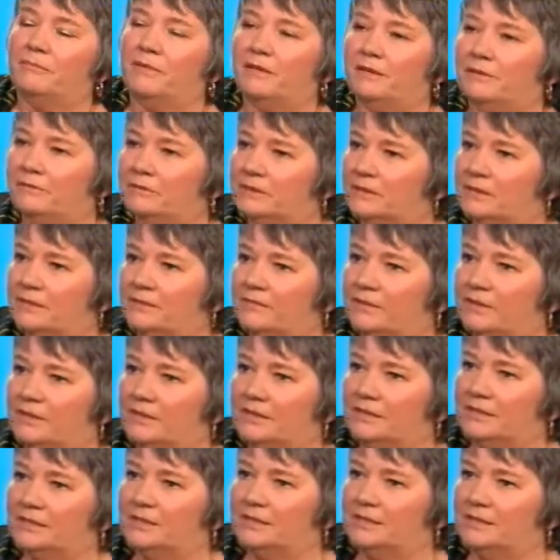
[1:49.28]
mother was living
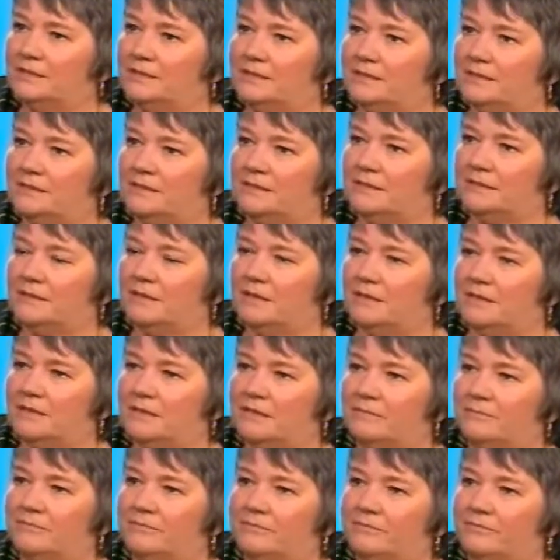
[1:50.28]
in Sydney at the
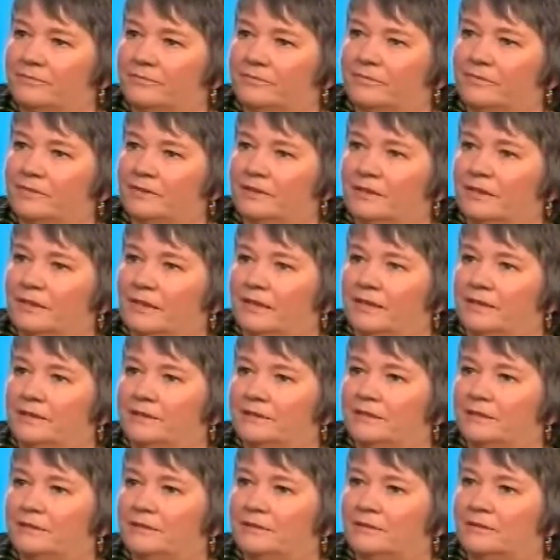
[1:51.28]
time,
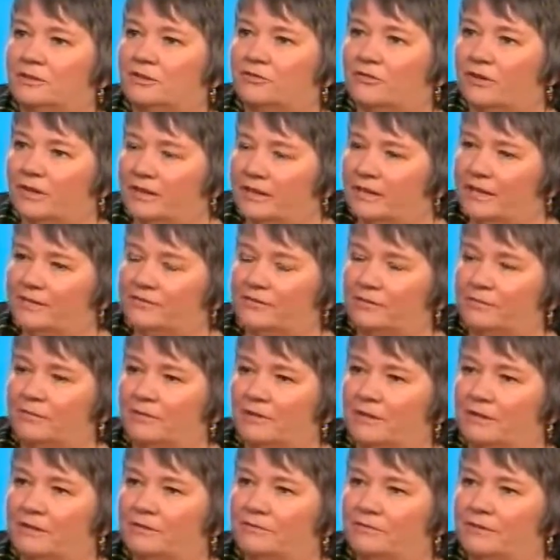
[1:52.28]
and straight after
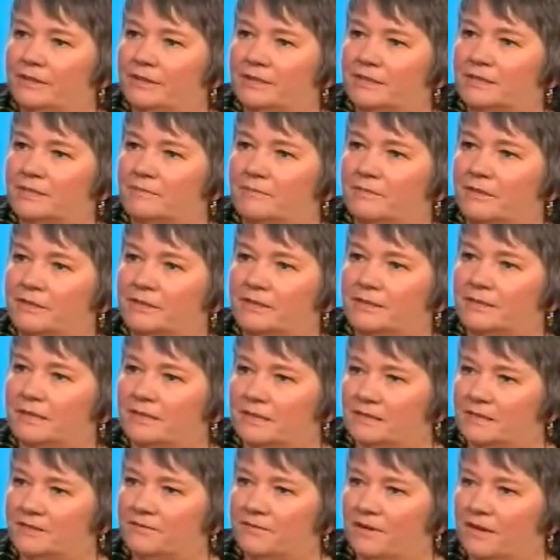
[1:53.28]
my arrest, my
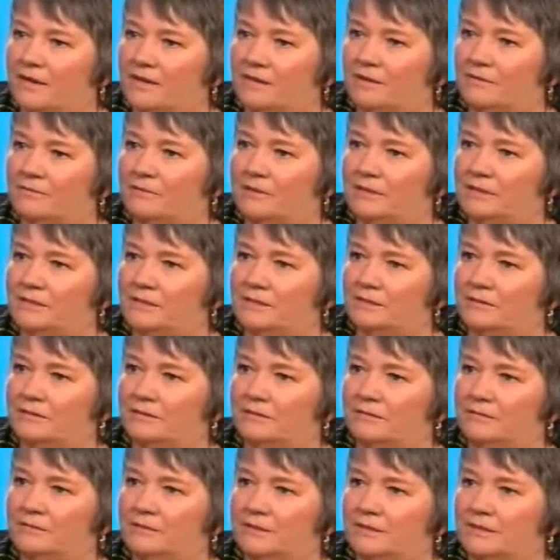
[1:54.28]
son's father went
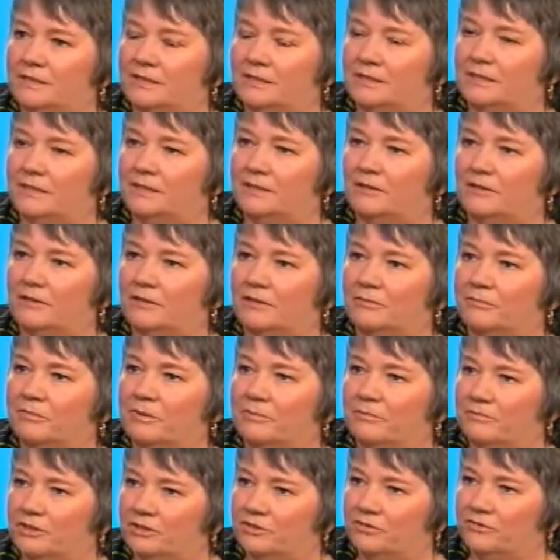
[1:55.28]
to Sydney and got
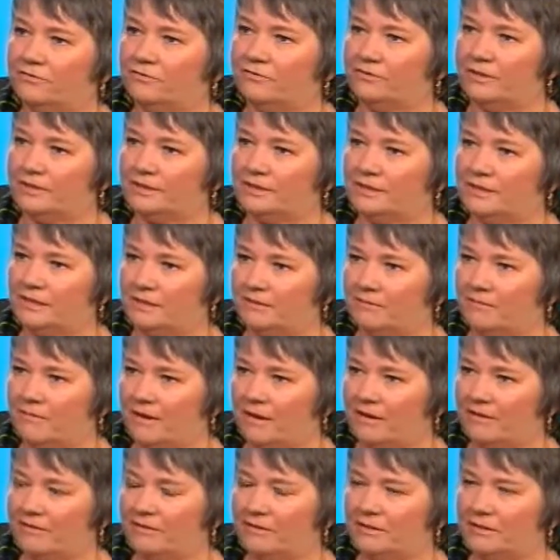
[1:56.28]
permission for us to get
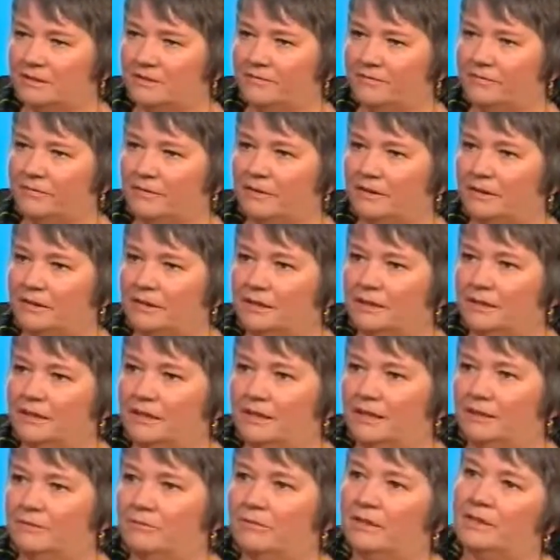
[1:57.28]
married.
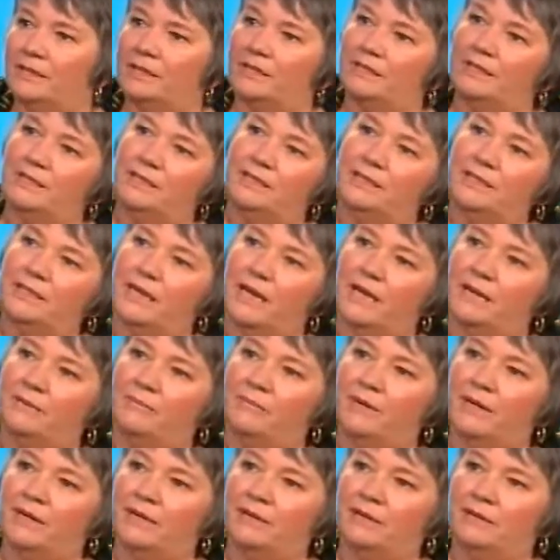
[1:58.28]
And when he
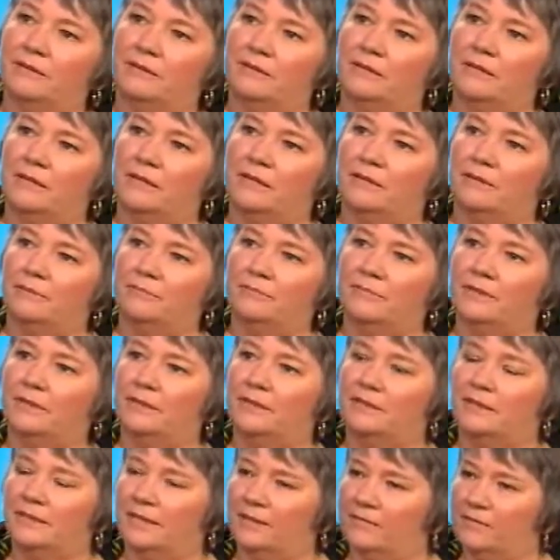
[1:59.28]
came back and
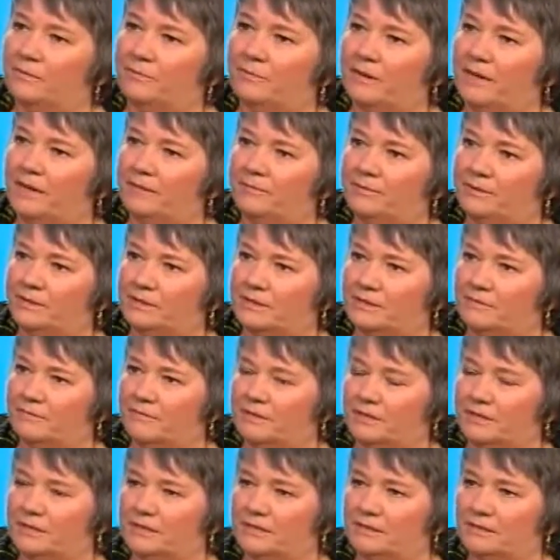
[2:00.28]
gave the papers to
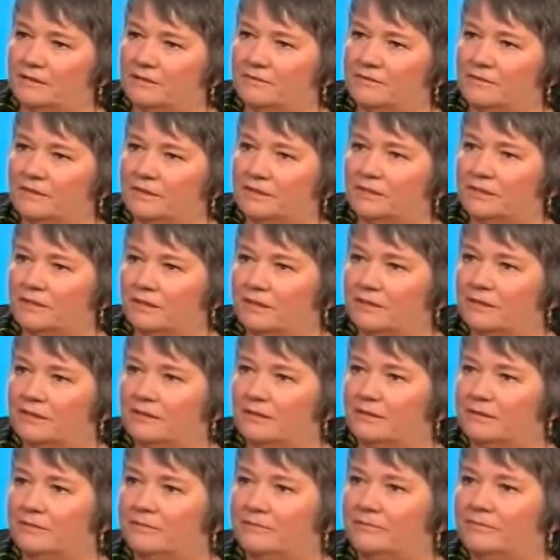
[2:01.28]
myself, I signed
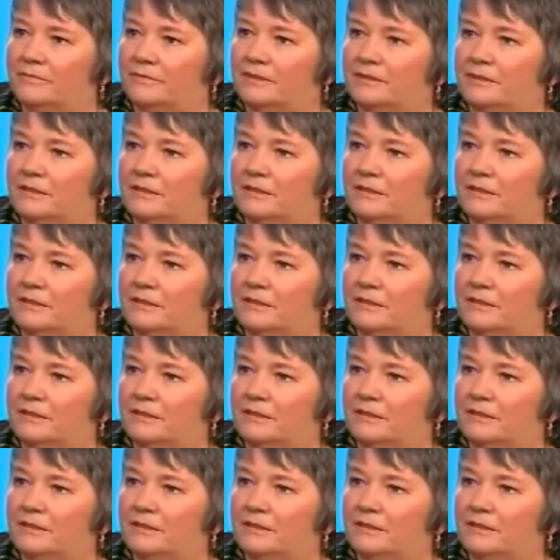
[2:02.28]
them.